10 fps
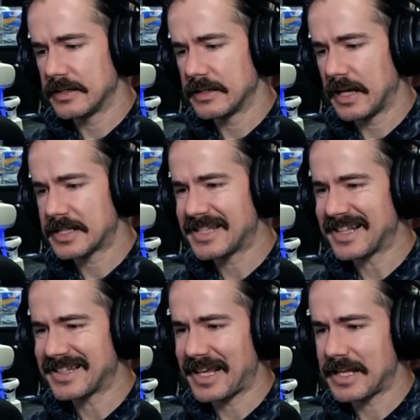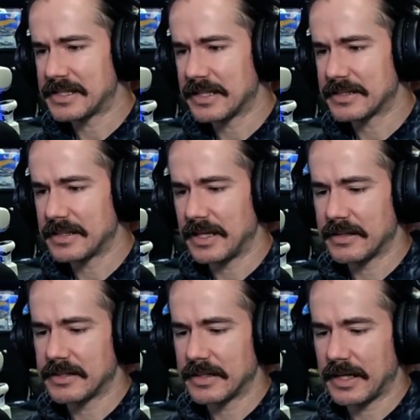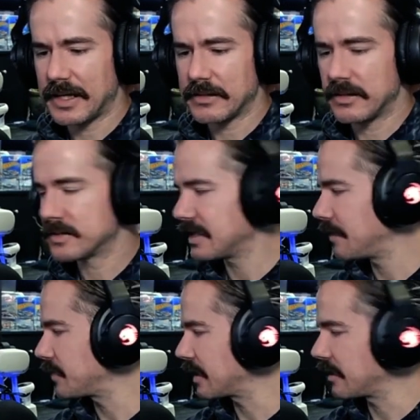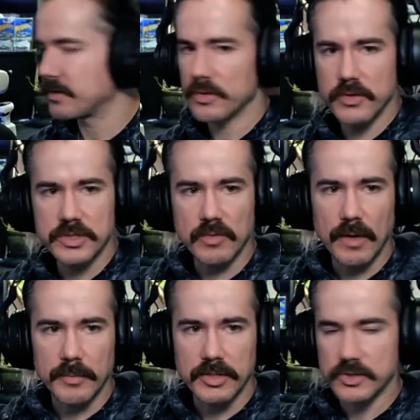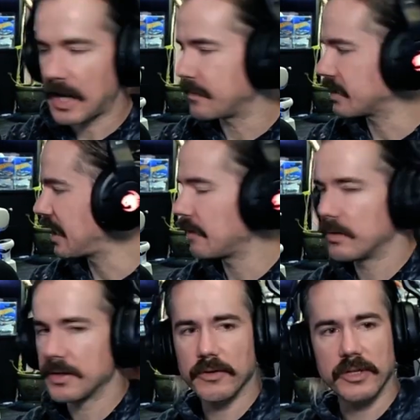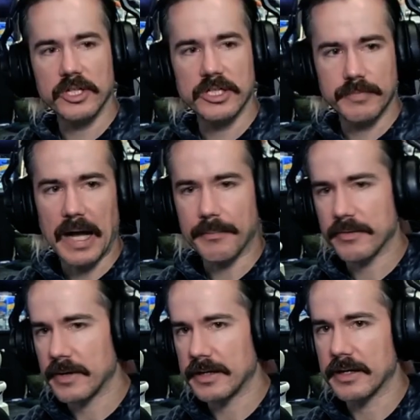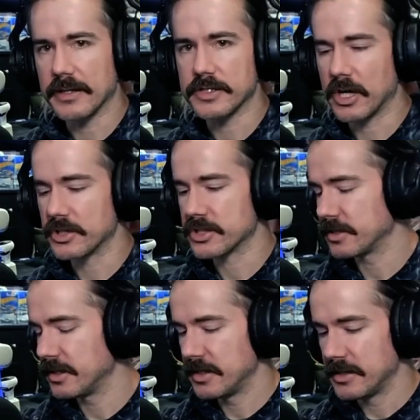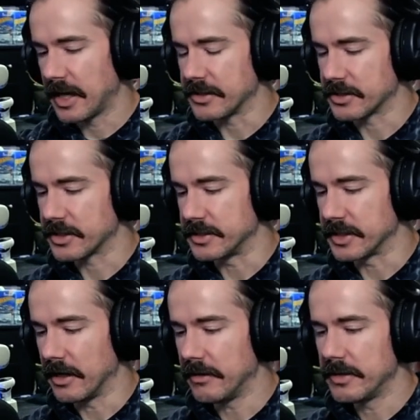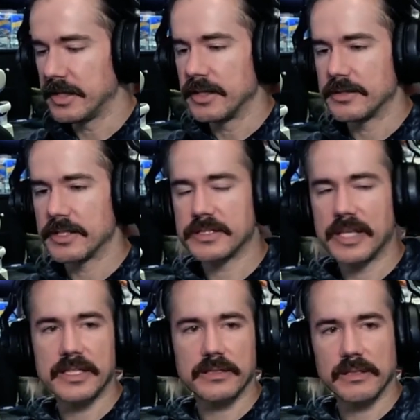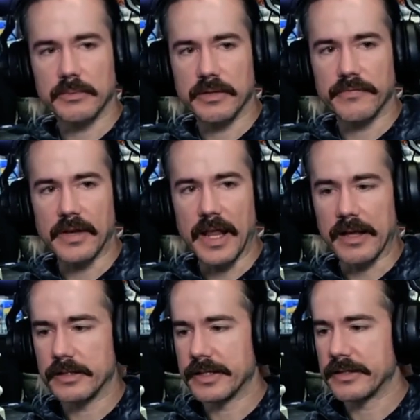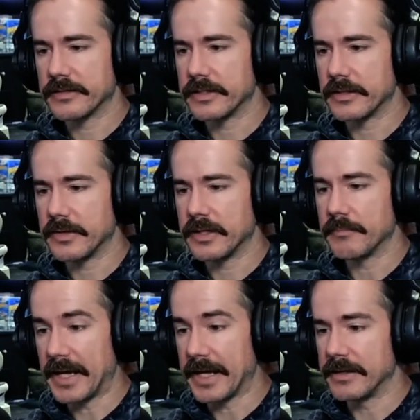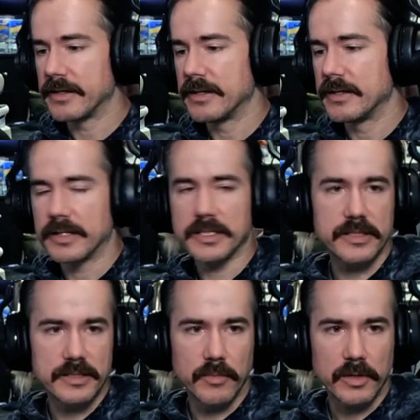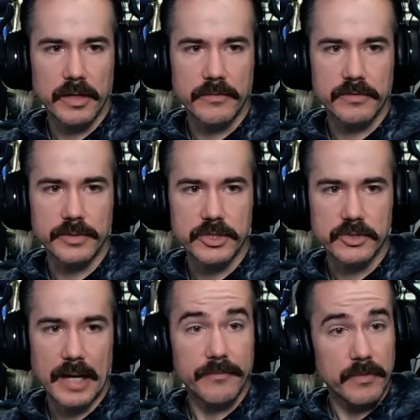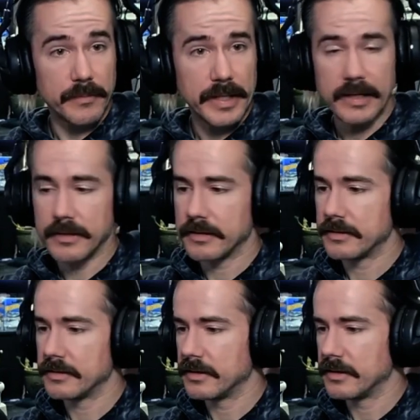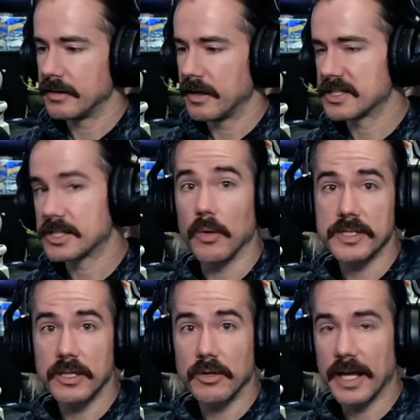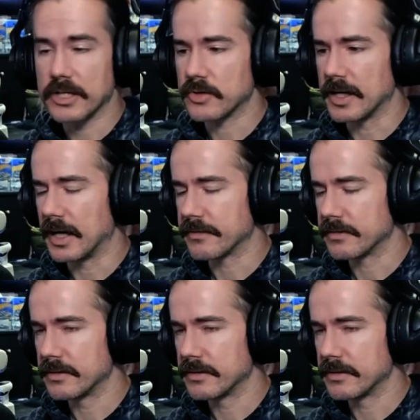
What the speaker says: It's not the easiest thing to get hooked up. Like if you use the rubber strap it came with, you can just pop it right onto the charger and you're good to go. This takes a little bit of finagling to do it, but this is the more comfortable strap for me, and so it's an okay trade-off.